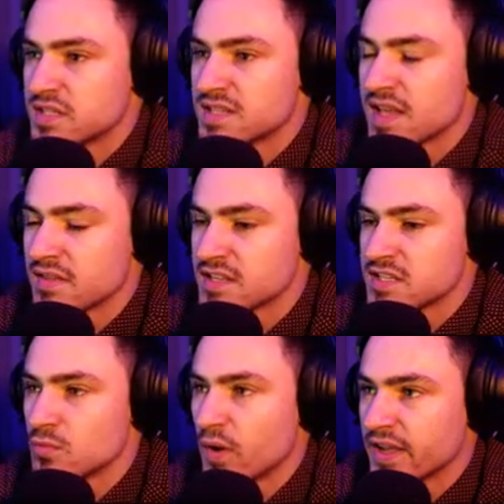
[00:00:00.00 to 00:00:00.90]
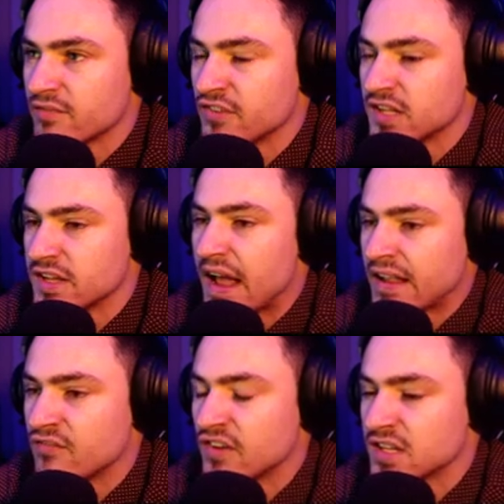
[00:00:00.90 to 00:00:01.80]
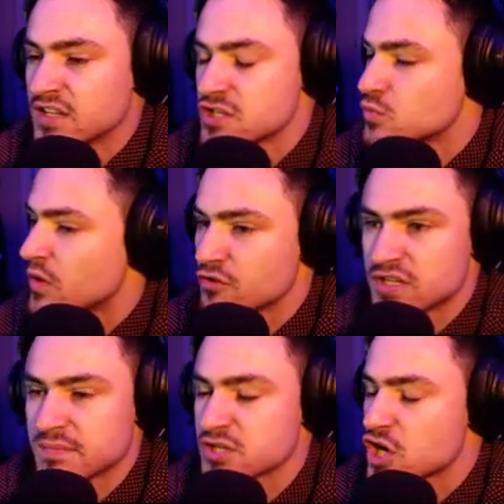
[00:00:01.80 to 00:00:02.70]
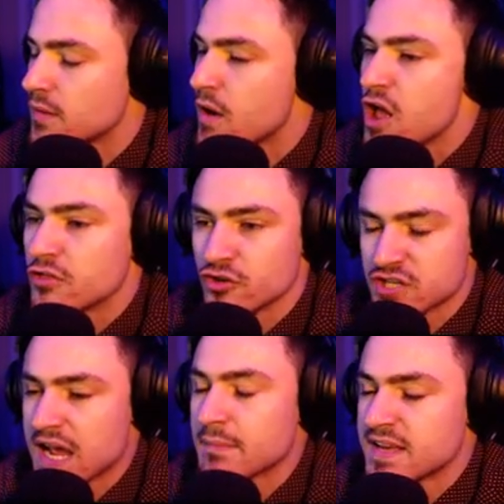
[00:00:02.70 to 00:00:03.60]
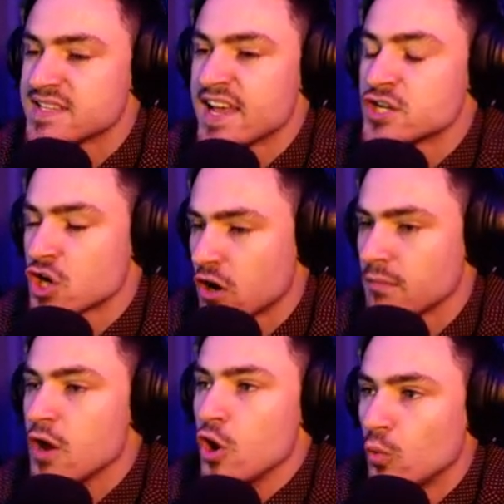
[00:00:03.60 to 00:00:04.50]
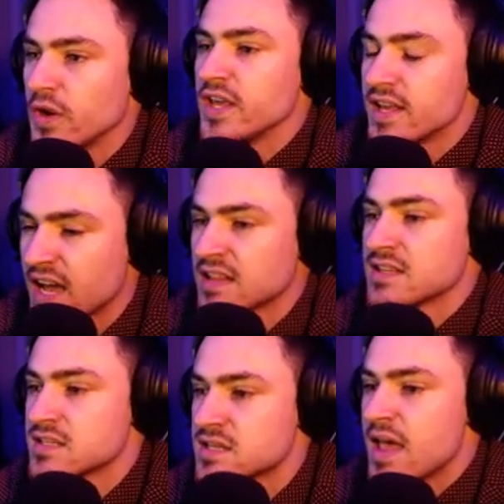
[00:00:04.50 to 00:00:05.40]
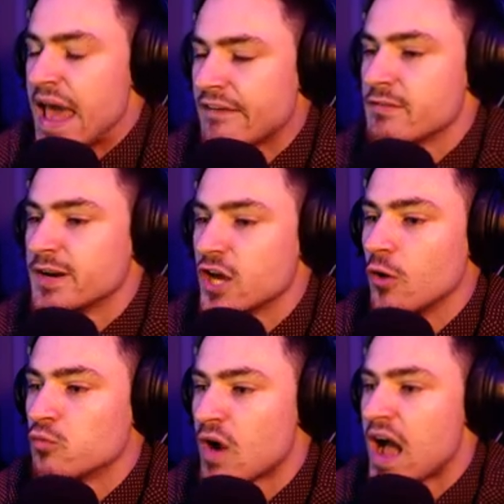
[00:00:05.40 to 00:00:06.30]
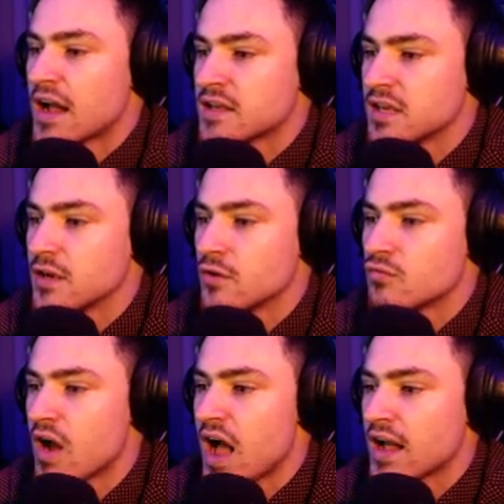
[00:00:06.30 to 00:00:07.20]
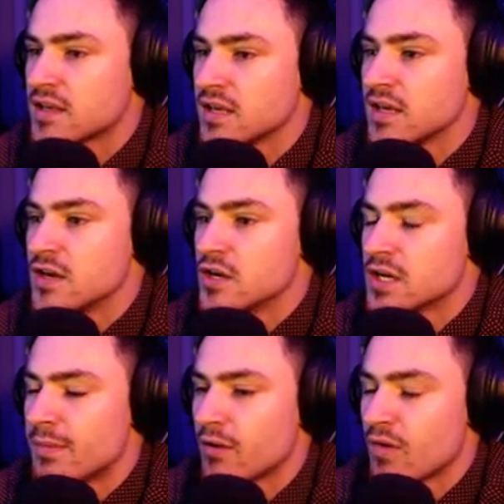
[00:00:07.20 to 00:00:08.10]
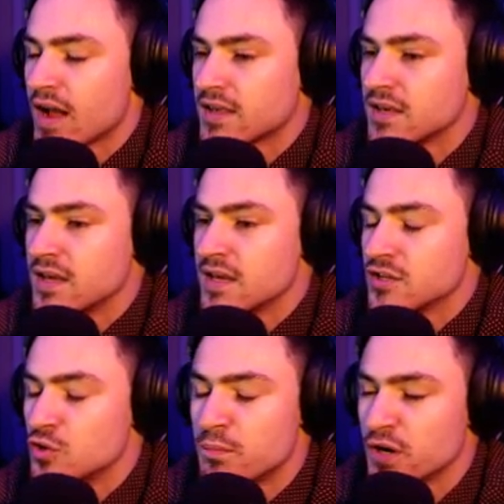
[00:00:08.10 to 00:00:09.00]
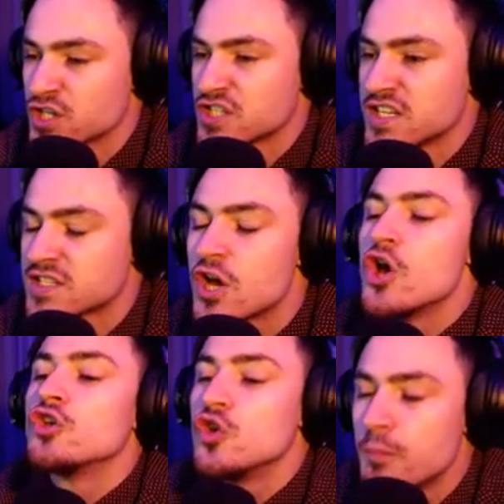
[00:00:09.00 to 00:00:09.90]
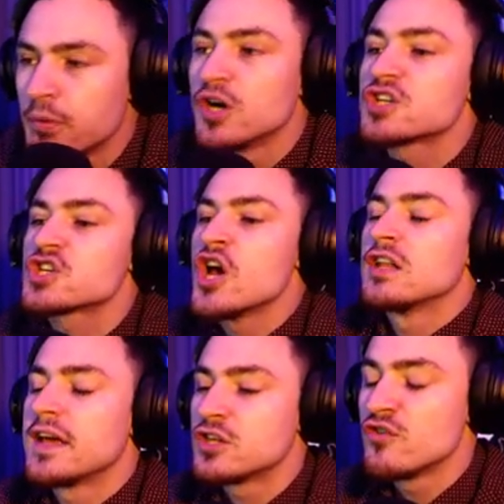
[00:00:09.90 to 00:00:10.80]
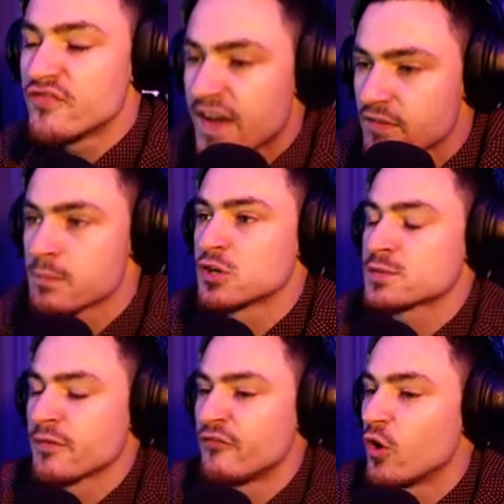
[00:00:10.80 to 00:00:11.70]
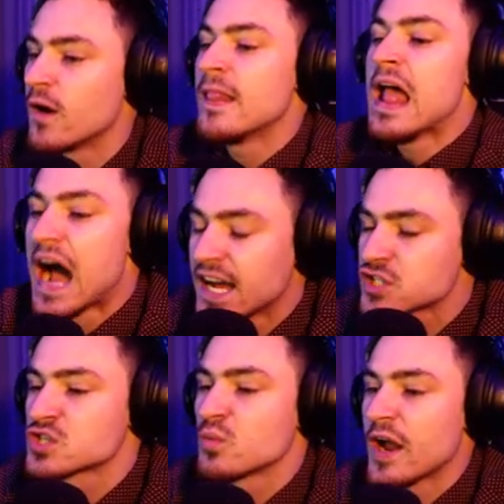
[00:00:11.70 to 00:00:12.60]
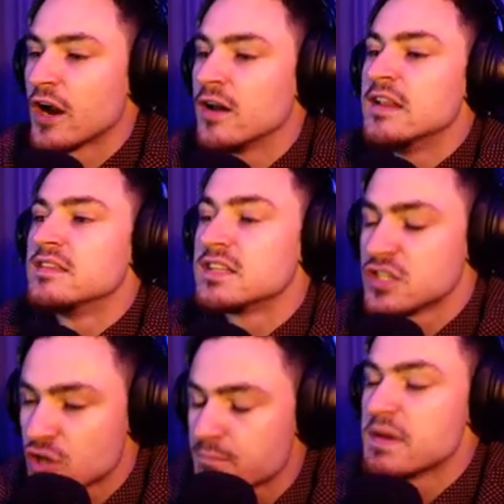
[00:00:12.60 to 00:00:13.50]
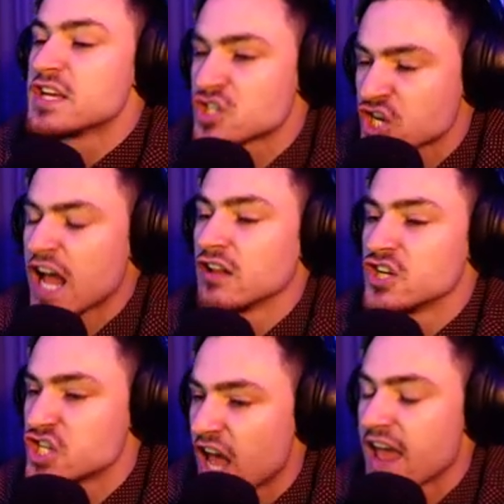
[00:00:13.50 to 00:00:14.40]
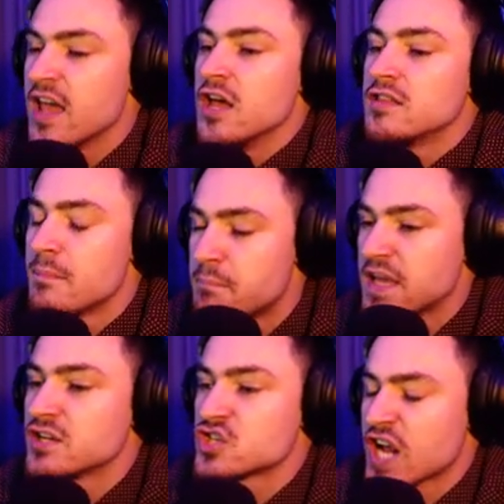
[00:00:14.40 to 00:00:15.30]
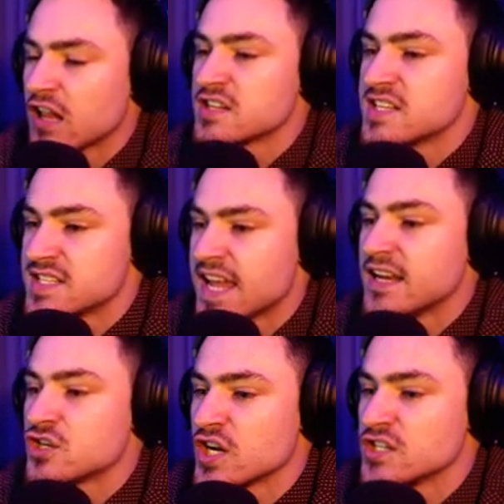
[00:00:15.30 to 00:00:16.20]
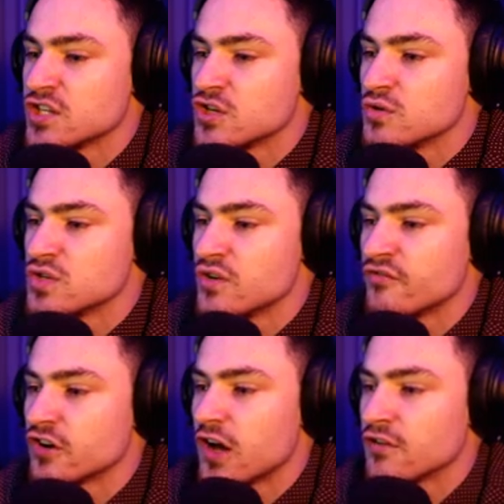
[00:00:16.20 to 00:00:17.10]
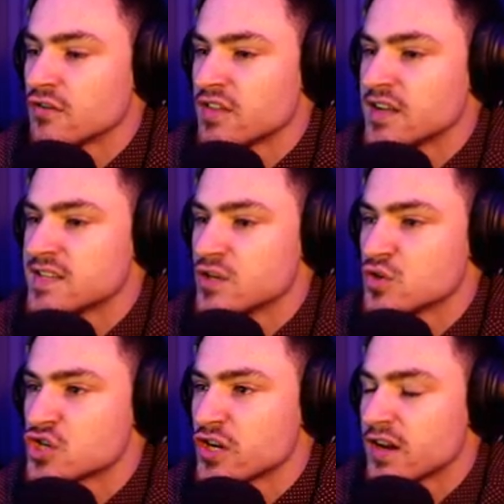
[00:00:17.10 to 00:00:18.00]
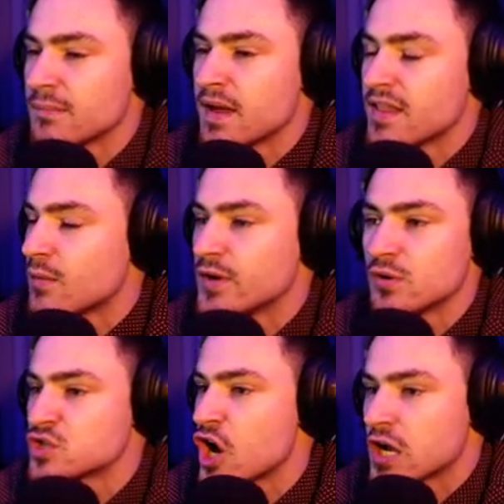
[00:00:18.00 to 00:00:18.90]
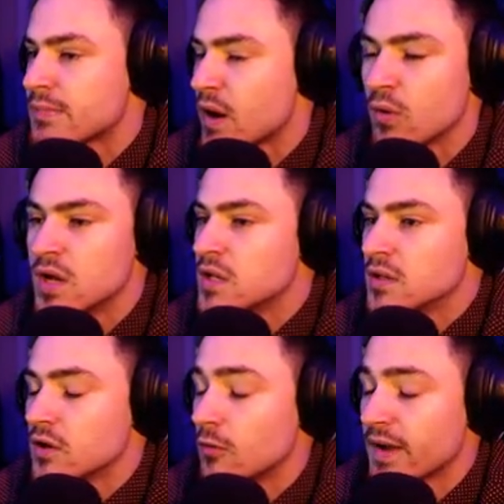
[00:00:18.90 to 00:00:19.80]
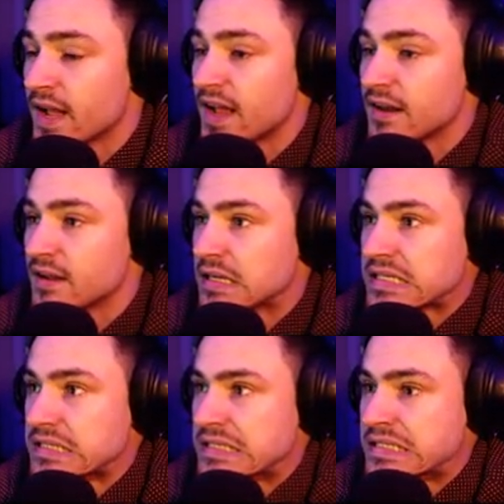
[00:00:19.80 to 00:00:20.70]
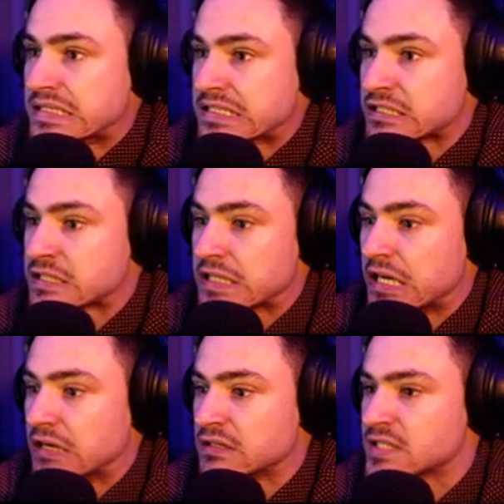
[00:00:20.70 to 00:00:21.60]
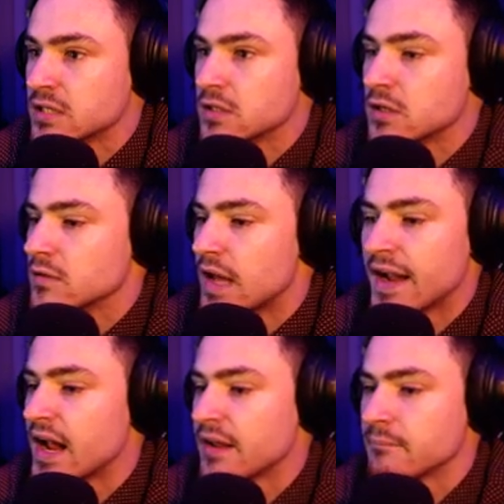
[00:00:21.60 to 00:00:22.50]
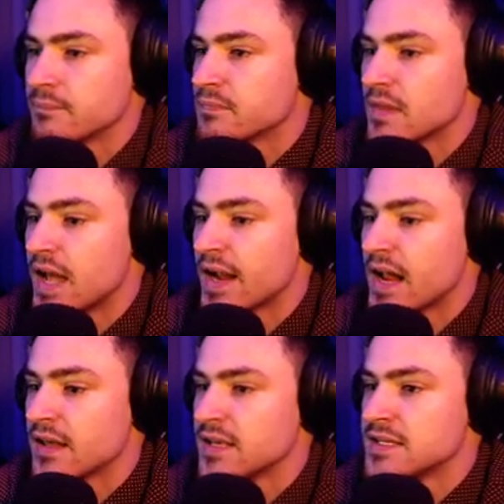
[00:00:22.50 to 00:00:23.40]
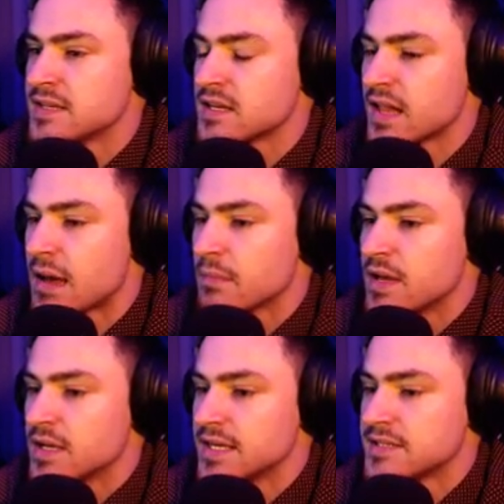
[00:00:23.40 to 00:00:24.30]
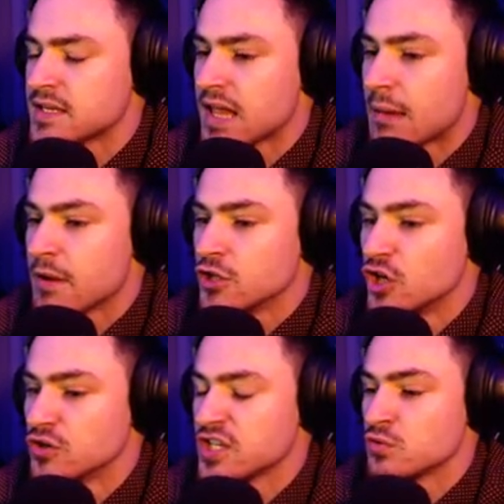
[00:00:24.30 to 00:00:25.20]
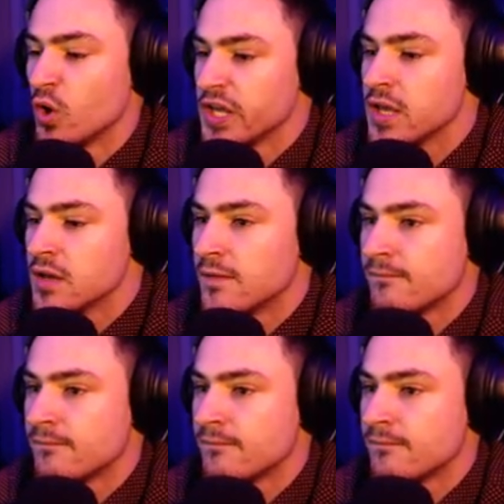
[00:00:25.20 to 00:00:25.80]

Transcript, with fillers: This is it. This is the one. I can feel it. I can feel it. This is the one. Third time's a charm. Third time is a charm. We got this. Everybody go. Rocky. Rocky. Come on, Rocky. You push this. You push like you've never pushed before. I swear, this is your biggest challenge yet. The biggest challenge since Andy tried to use you for other things that you shouldn't have been, that we don't talk about. Oh, my God. Oh, this is close. I got it. I got it. Easy clap. Easy clap. Deuces, Woody.